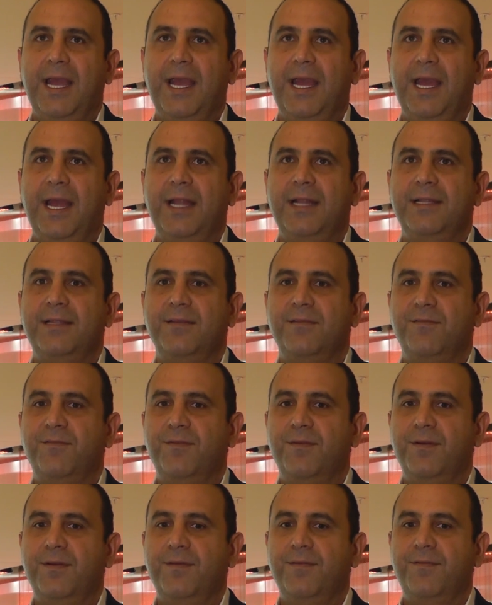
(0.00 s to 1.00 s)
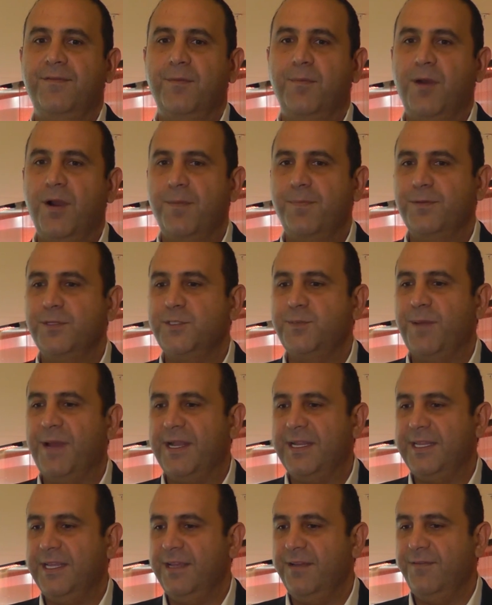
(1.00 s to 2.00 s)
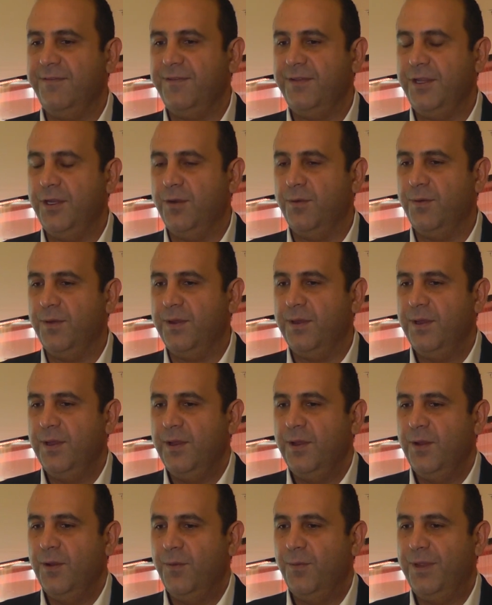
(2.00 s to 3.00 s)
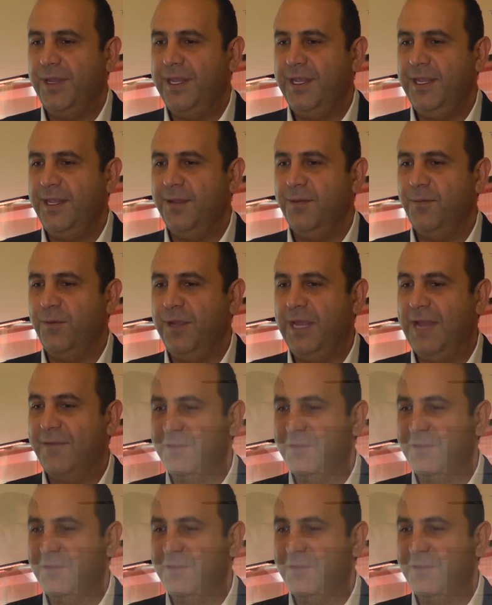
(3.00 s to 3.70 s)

and from our perspective, we